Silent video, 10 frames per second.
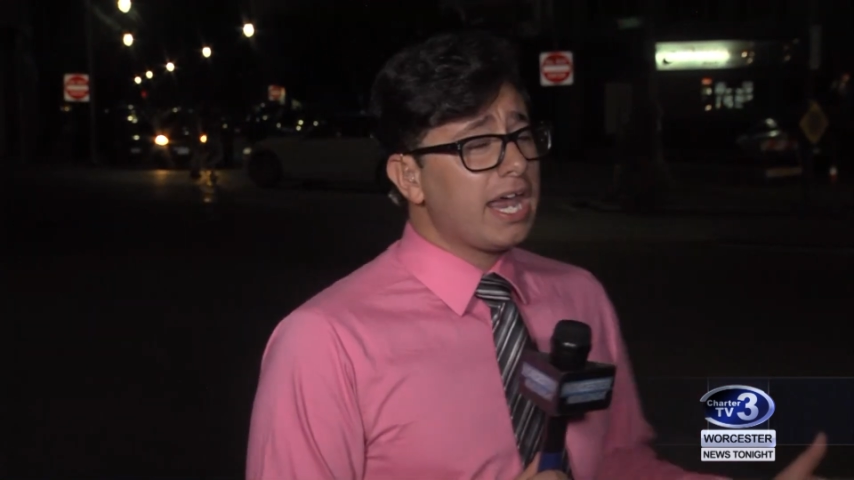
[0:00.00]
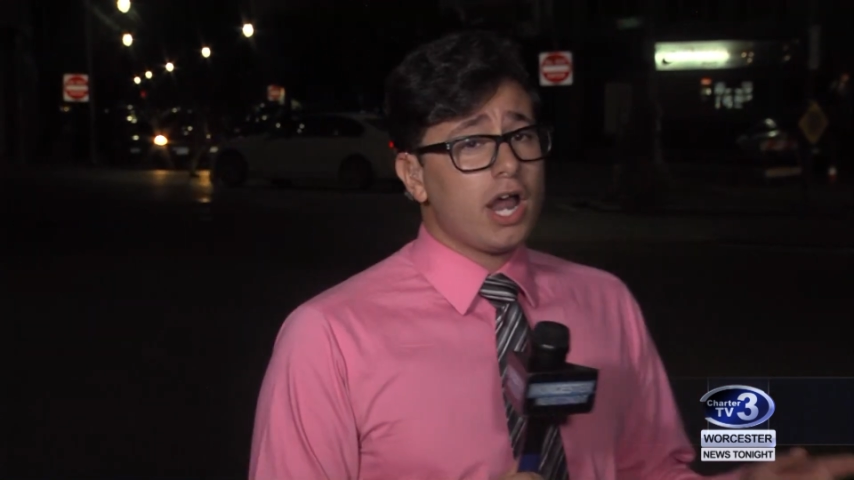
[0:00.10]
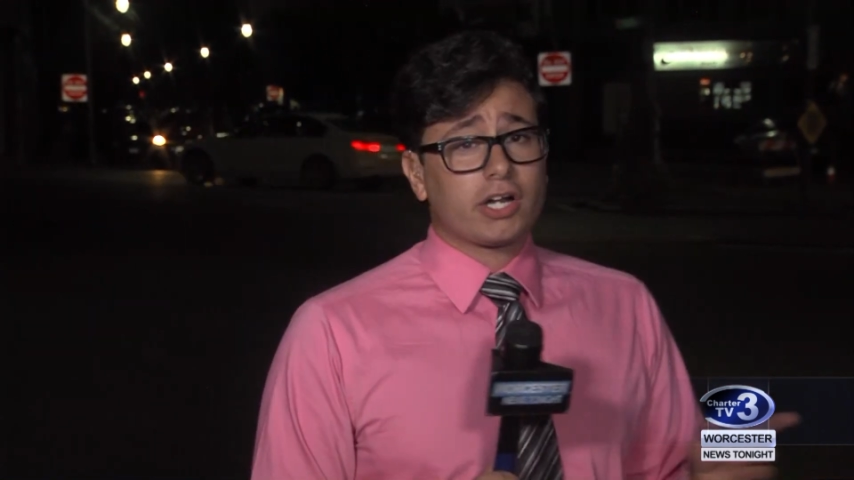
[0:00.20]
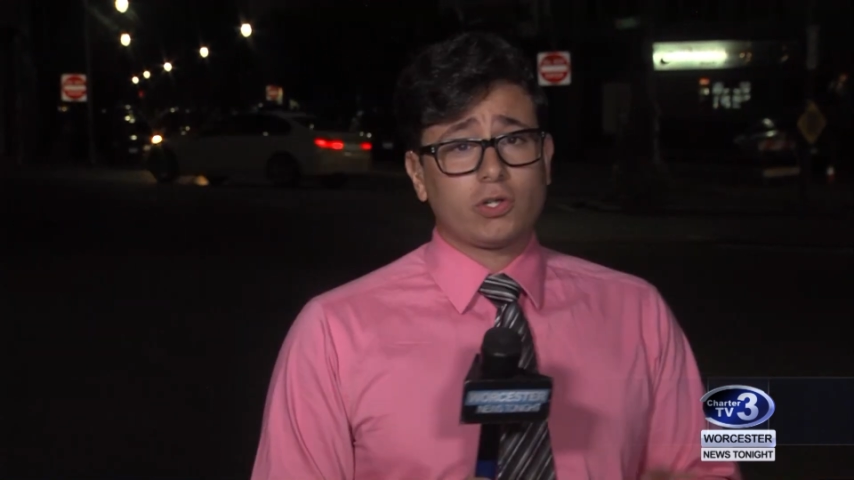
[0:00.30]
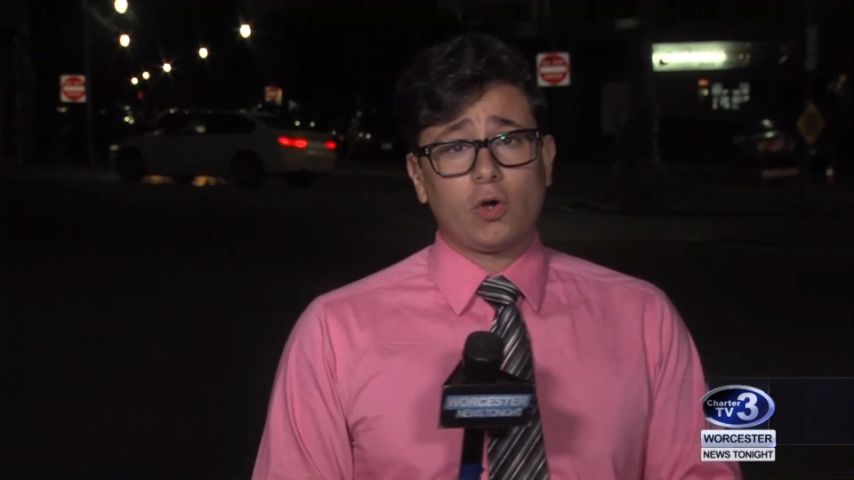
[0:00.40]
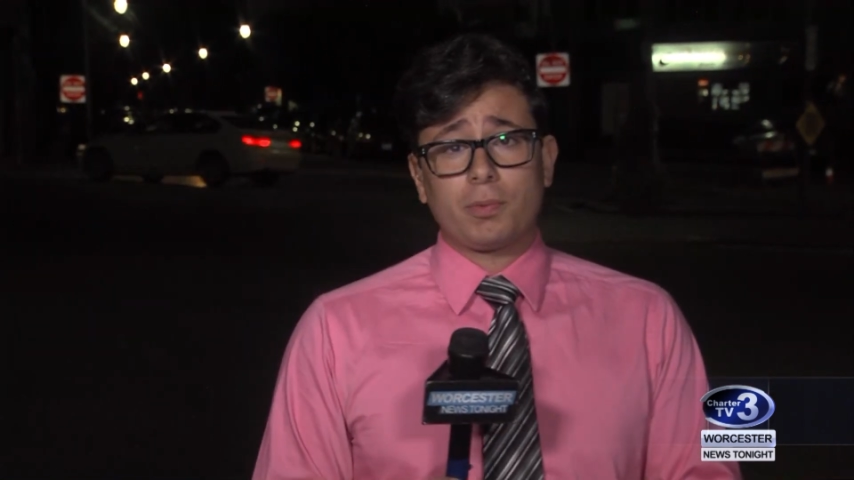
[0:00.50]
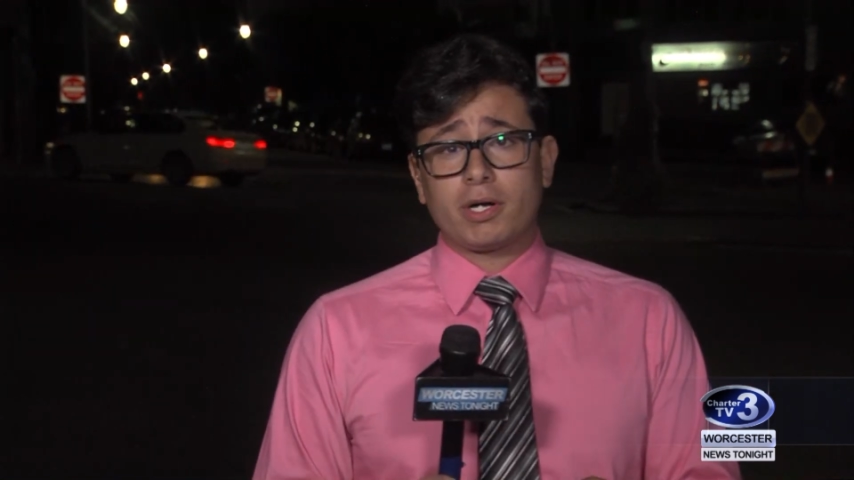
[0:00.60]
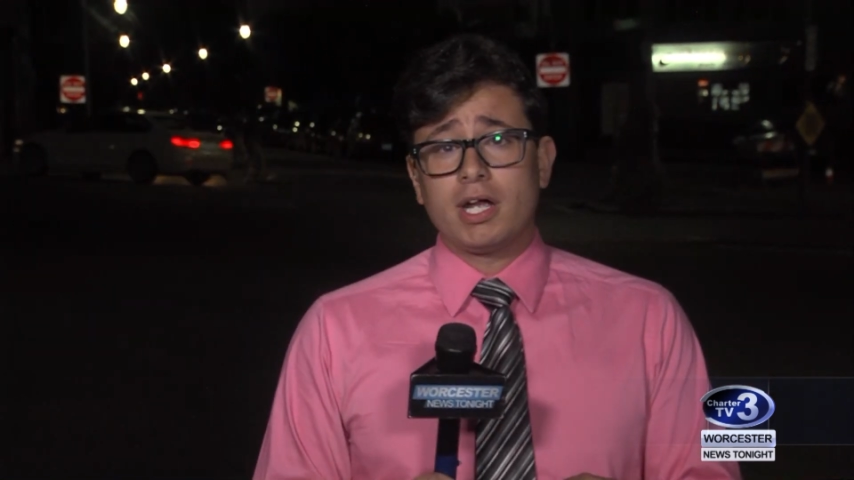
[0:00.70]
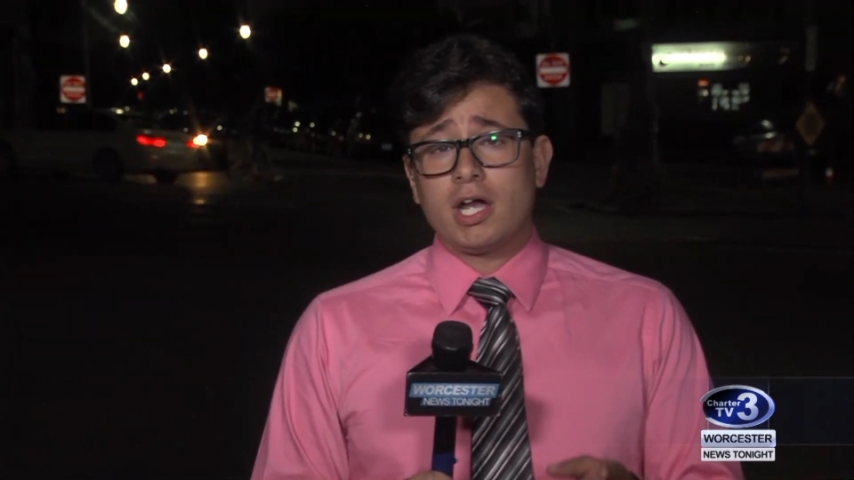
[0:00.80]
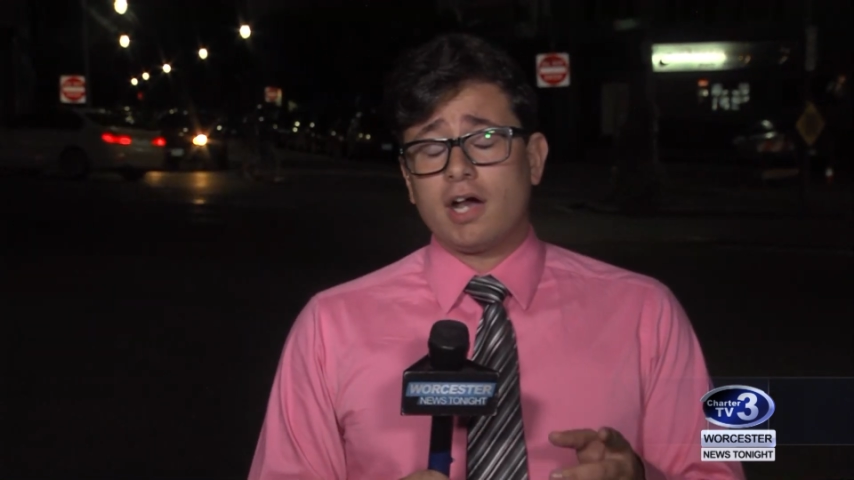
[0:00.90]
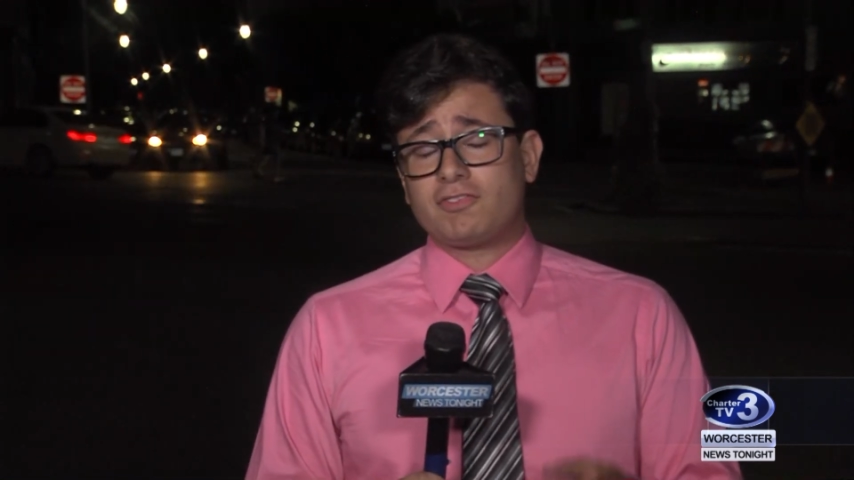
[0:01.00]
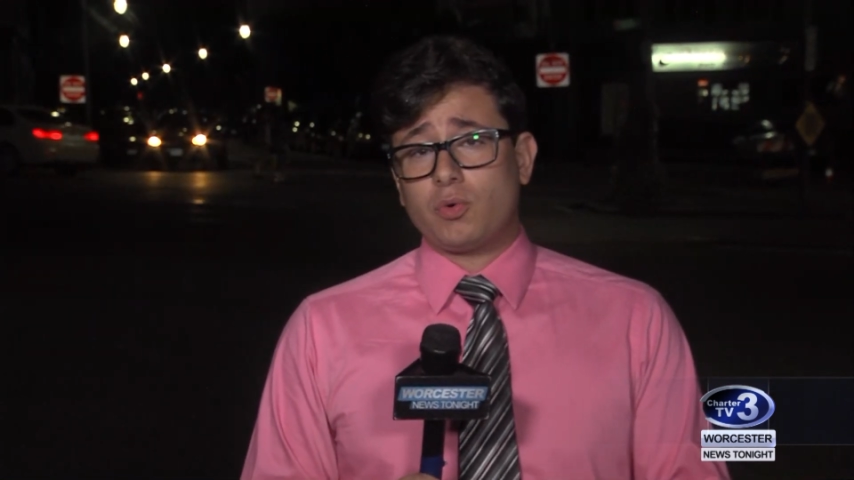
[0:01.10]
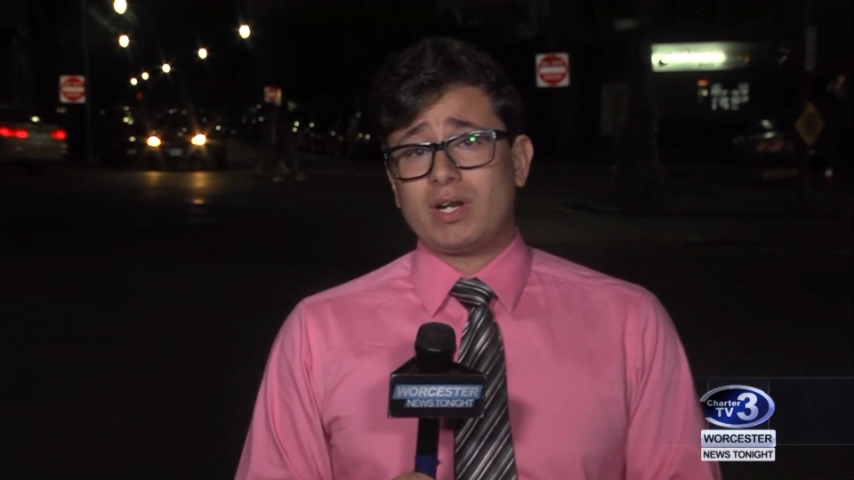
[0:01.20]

in October of